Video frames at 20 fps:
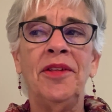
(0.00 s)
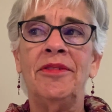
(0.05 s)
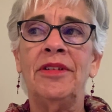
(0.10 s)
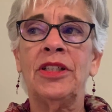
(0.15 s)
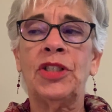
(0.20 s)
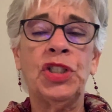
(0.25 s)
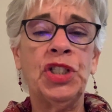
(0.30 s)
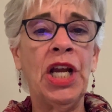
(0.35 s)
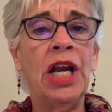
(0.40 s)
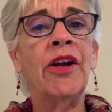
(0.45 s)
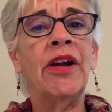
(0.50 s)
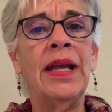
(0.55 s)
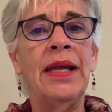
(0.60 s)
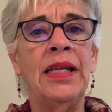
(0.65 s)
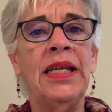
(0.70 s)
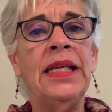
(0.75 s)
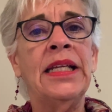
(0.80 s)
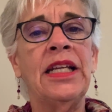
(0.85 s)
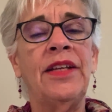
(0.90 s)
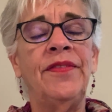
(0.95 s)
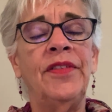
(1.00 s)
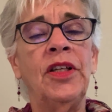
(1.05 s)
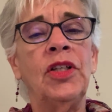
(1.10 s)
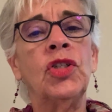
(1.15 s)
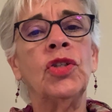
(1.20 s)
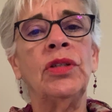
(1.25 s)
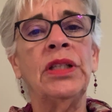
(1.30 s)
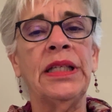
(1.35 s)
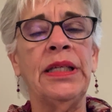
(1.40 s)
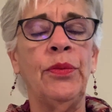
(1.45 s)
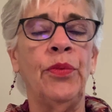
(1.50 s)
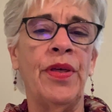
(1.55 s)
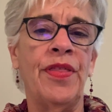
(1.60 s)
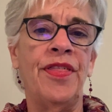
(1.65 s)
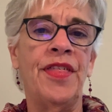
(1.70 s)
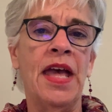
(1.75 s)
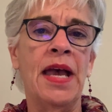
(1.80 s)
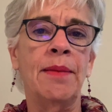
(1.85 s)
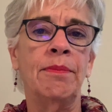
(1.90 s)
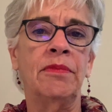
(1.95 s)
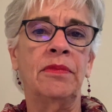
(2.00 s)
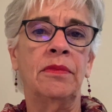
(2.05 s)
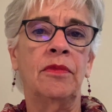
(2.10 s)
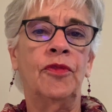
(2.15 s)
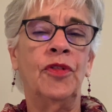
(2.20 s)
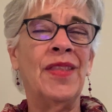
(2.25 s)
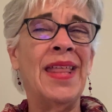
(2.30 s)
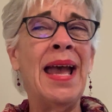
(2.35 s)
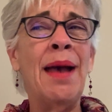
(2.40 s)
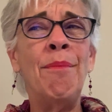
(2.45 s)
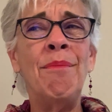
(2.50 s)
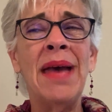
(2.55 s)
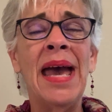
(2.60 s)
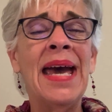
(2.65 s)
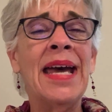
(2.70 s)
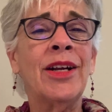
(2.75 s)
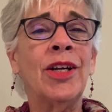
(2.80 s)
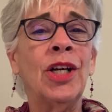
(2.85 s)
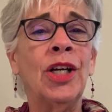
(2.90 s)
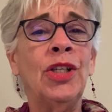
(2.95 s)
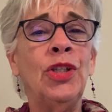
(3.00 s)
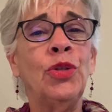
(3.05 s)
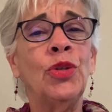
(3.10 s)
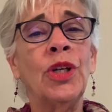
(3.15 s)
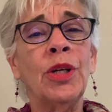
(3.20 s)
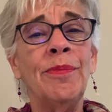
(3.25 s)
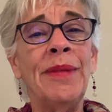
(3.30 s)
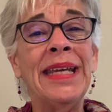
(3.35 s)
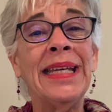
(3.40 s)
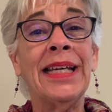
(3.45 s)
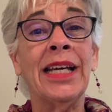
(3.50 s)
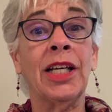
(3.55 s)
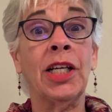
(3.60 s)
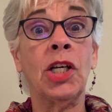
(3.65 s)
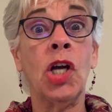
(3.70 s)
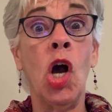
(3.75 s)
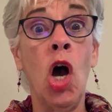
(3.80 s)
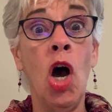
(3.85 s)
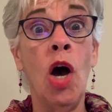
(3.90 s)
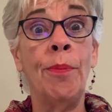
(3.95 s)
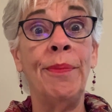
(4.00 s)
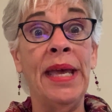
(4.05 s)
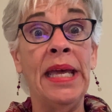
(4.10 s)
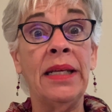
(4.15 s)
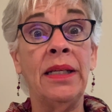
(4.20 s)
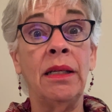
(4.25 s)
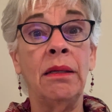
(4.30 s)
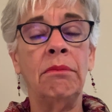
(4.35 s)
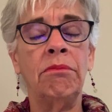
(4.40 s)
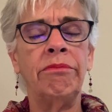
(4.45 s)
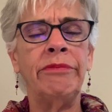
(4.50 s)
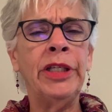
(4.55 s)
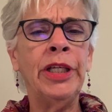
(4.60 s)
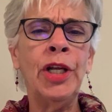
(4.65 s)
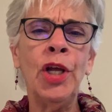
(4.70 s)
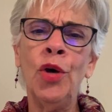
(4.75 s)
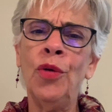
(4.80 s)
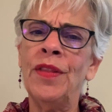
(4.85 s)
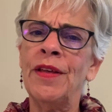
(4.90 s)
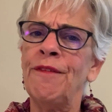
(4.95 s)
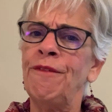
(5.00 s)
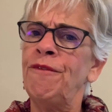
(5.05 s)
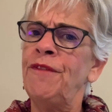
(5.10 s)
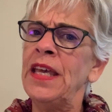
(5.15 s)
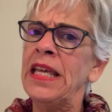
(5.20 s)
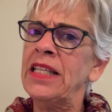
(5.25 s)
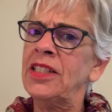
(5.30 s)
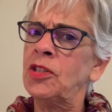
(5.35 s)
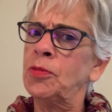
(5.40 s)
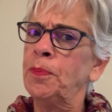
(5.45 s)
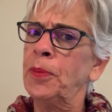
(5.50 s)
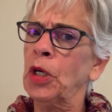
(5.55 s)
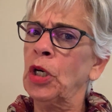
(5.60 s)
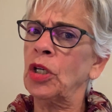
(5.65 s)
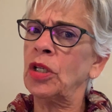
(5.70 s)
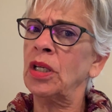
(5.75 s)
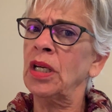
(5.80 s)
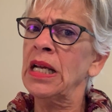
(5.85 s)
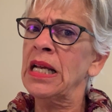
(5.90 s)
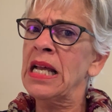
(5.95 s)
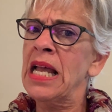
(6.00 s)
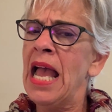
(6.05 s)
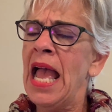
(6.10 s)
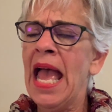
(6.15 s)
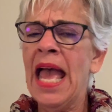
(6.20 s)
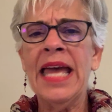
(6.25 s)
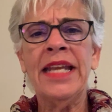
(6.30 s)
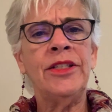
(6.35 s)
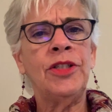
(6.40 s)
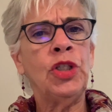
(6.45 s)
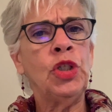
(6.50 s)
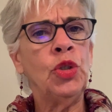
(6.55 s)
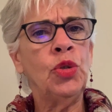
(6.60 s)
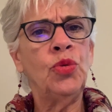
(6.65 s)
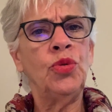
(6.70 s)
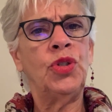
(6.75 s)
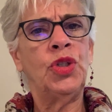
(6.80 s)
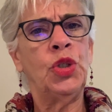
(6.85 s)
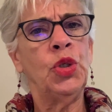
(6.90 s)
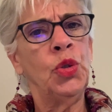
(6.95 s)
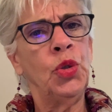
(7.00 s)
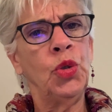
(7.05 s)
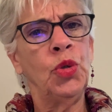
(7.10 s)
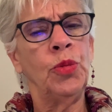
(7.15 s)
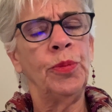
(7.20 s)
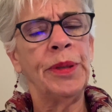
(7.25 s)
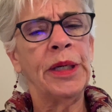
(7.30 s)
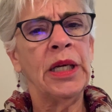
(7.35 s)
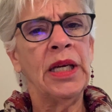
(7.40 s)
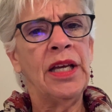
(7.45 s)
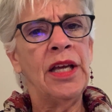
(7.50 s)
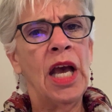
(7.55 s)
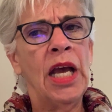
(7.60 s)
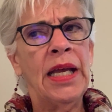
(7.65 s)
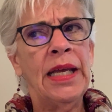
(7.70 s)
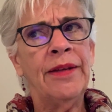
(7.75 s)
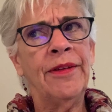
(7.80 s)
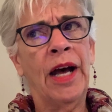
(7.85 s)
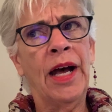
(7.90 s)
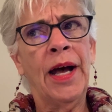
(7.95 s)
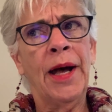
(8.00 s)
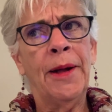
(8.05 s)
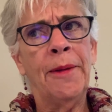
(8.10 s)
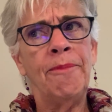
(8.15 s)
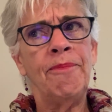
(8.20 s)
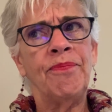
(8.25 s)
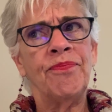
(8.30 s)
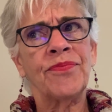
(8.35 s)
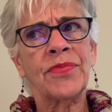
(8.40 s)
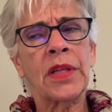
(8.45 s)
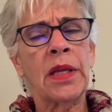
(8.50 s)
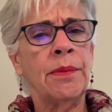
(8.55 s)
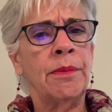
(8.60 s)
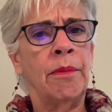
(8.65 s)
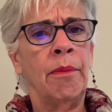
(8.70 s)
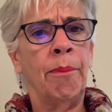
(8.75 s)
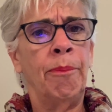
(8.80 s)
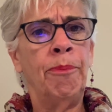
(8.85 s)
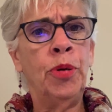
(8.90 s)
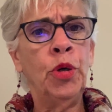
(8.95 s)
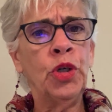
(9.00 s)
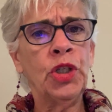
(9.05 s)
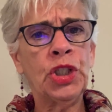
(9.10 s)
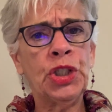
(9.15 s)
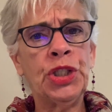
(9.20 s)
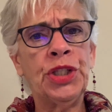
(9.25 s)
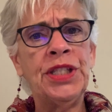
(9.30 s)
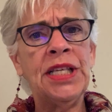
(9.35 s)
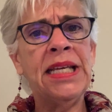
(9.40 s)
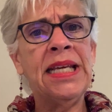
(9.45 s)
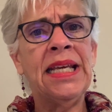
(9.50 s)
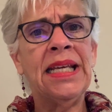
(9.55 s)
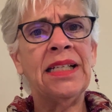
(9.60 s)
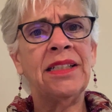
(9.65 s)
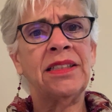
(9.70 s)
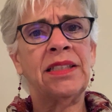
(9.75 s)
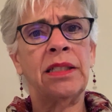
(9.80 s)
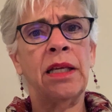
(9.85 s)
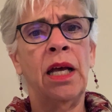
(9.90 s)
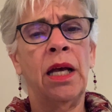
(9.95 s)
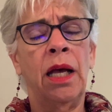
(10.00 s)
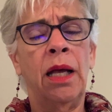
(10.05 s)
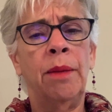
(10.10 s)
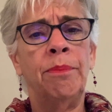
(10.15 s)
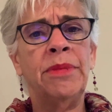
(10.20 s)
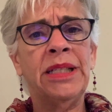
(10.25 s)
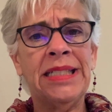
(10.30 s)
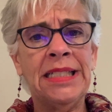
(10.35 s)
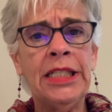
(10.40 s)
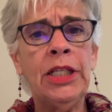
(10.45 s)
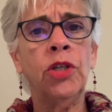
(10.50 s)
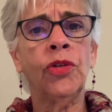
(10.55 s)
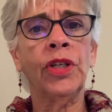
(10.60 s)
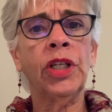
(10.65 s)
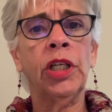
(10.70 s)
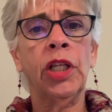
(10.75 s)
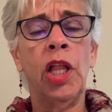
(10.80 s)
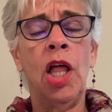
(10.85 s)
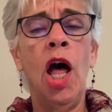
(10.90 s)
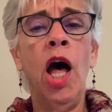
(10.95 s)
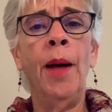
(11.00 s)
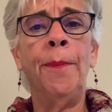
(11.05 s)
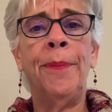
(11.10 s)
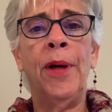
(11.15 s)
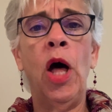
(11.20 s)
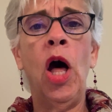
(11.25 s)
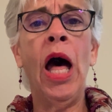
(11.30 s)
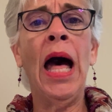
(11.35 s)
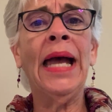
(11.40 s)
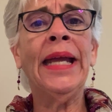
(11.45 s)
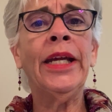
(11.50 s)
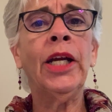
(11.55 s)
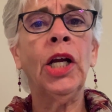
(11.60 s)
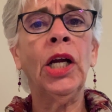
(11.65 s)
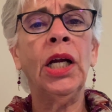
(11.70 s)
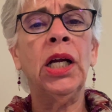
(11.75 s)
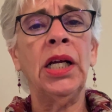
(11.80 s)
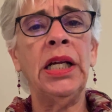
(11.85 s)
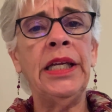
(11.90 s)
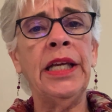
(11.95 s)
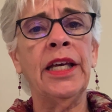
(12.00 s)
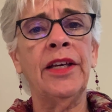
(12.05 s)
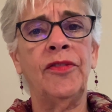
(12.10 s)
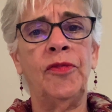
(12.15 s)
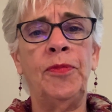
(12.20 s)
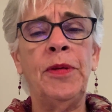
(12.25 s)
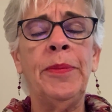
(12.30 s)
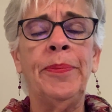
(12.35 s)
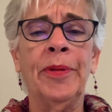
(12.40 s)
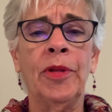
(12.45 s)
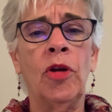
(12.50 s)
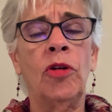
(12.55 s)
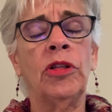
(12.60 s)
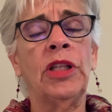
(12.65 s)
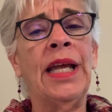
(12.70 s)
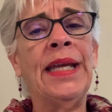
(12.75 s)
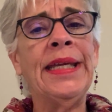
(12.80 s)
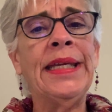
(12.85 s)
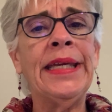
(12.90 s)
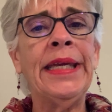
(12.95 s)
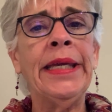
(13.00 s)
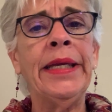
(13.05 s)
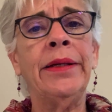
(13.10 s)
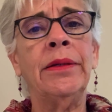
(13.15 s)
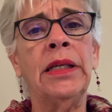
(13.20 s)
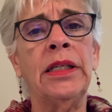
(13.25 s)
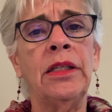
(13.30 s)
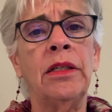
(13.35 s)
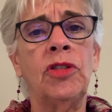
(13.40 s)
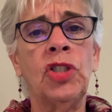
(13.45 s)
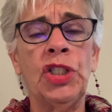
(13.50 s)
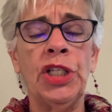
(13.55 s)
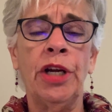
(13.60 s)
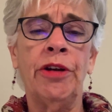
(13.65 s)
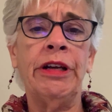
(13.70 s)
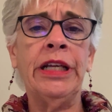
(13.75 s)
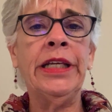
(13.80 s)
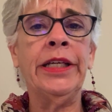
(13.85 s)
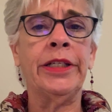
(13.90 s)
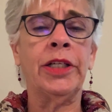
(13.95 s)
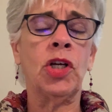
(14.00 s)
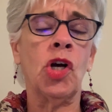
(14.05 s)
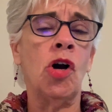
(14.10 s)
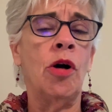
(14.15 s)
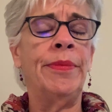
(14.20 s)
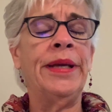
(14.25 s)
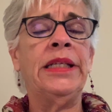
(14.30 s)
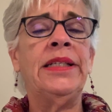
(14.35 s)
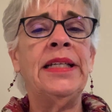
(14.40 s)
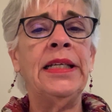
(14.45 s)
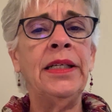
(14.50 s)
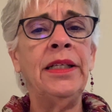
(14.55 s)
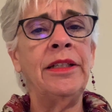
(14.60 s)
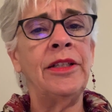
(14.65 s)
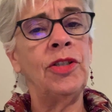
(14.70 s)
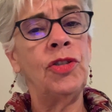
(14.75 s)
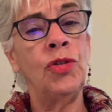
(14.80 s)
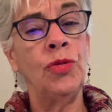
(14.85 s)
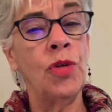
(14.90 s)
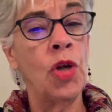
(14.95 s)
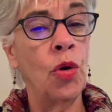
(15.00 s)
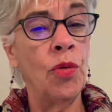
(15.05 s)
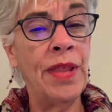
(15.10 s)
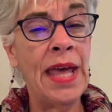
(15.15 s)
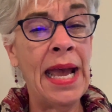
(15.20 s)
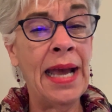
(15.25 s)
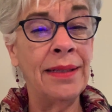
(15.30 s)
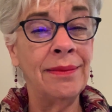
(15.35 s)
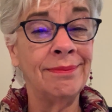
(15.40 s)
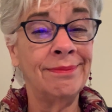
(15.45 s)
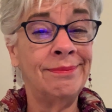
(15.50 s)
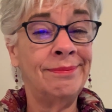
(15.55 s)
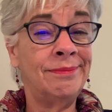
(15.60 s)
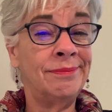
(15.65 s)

share it individually with them. For that matter, you could make a comment. You know that Facebook and YouTube uh, push things, uh, material up higher if people are liking and sharing and commenting. Did you know that?